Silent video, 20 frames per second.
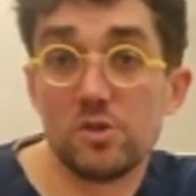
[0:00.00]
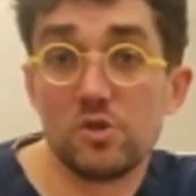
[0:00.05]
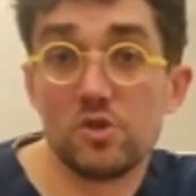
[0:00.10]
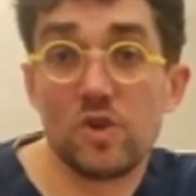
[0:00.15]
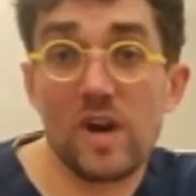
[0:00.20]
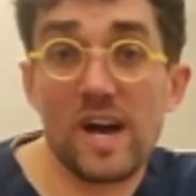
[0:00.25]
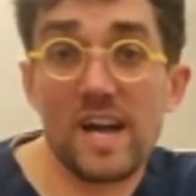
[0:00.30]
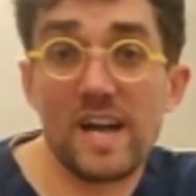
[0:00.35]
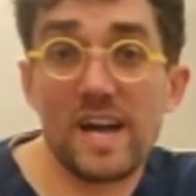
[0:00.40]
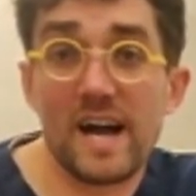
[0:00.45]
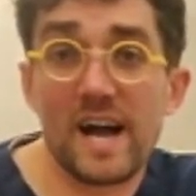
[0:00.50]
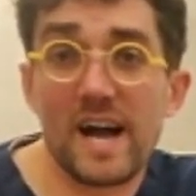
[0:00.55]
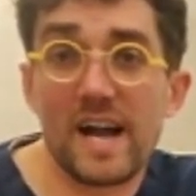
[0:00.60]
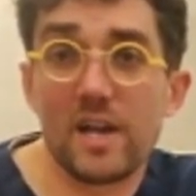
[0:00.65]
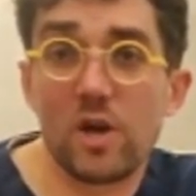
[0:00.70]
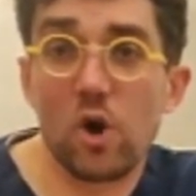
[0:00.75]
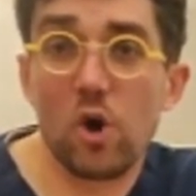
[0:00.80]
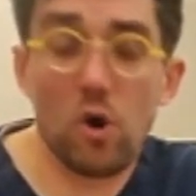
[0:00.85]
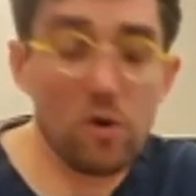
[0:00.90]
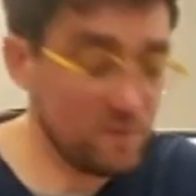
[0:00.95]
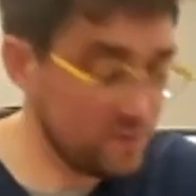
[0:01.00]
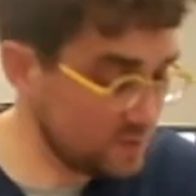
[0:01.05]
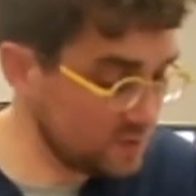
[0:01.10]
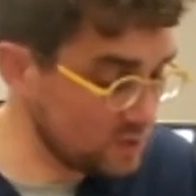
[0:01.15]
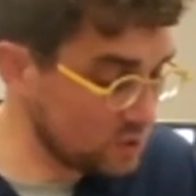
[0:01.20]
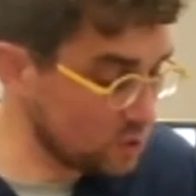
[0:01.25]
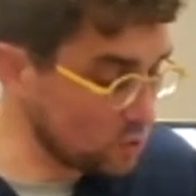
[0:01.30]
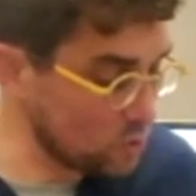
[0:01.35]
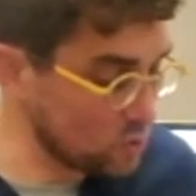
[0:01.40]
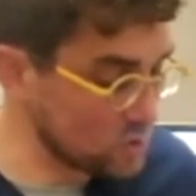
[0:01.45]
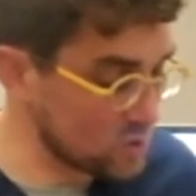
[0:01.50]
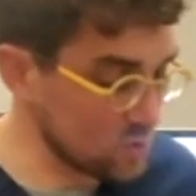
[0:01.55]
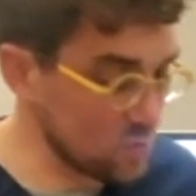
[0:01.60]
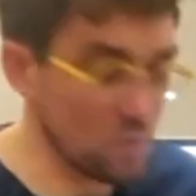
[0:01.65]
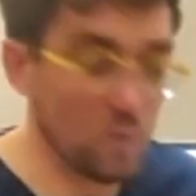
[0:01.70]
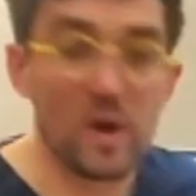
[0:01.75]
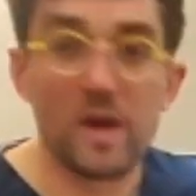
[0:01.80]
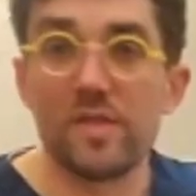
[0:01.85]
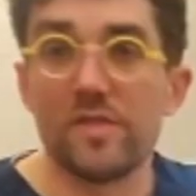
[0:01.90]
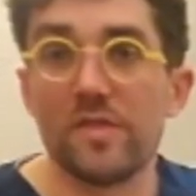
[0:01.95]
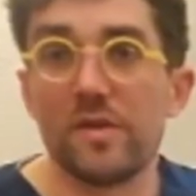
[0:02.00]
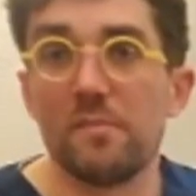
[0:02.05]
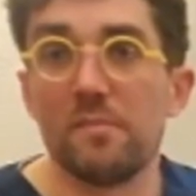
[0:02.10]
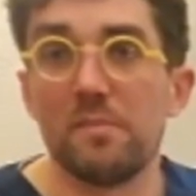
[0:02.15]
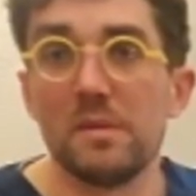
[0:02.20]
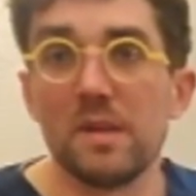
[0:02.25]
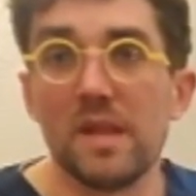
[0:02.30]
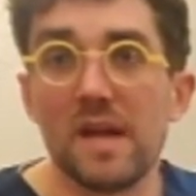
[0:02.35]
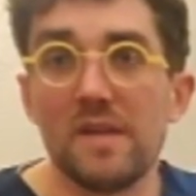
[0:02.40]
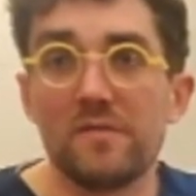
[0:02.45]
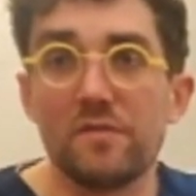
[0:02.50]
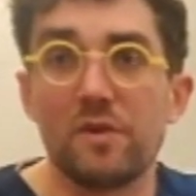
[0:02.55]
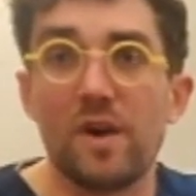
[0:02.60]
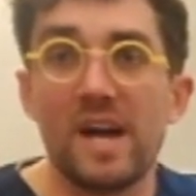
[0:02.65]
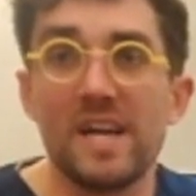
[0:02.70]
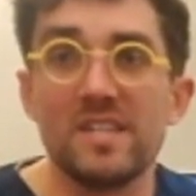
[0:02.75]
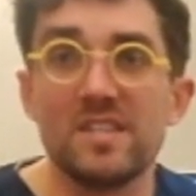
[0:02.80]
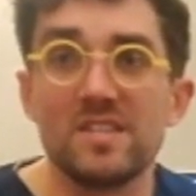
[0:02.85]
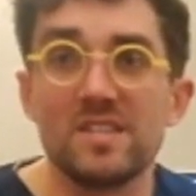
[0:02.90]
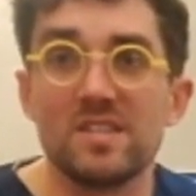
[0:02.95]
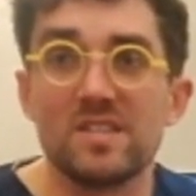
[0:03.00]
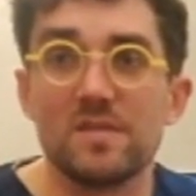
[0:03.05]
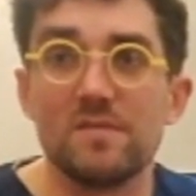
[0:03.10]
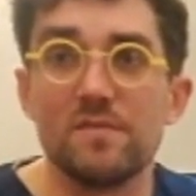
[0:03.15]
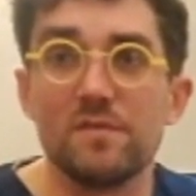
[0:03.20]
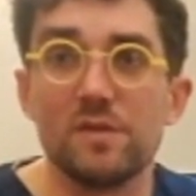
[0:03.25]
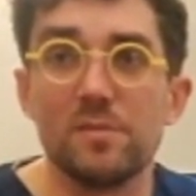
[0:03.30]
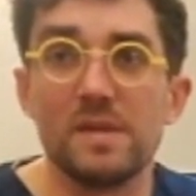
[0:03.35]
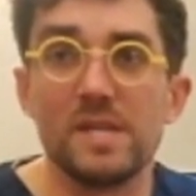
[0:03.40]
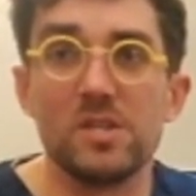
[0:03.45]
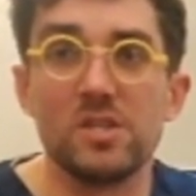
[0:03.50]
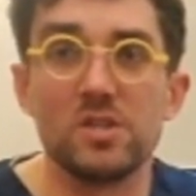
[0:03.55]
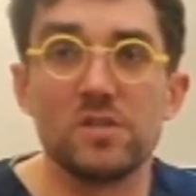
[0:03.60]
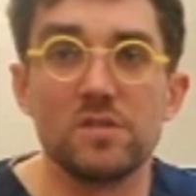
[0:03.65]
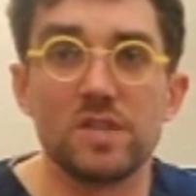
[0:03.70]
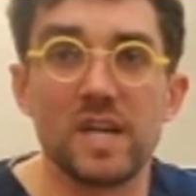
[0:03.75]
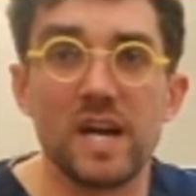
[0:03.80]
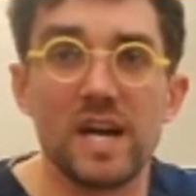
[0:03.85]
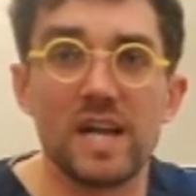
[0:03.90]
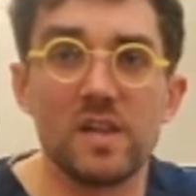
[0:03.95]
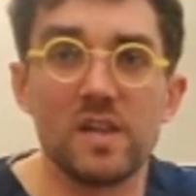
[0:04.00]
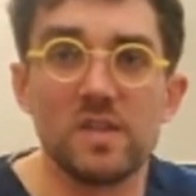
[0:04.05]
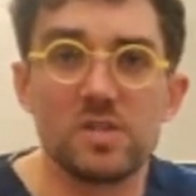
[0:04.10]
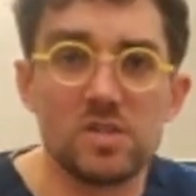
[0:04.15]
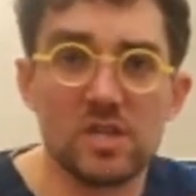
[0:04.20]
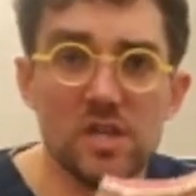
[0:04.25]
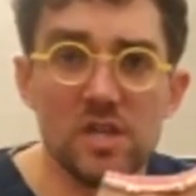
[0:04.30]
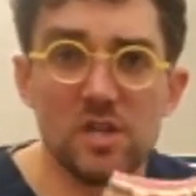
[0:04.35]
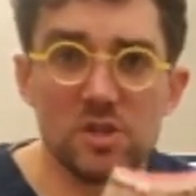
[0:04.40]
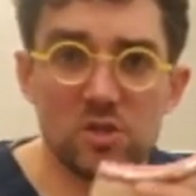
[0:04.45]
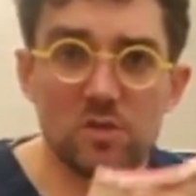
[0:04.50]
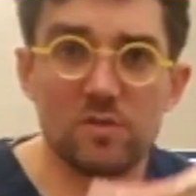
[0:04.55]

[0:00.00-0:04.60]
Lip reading: Now, dry eye often goes with blepharitis, inflammation of the eyelids.